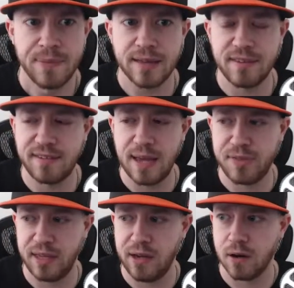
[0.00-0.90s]
It's the same
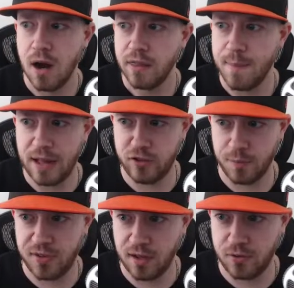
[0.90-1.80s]
thing here. The
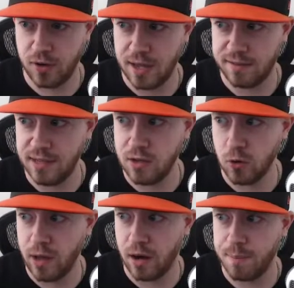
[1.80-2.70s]
matchup sucks for KC,
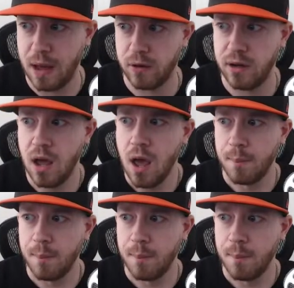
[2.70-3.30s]
no doubt about it.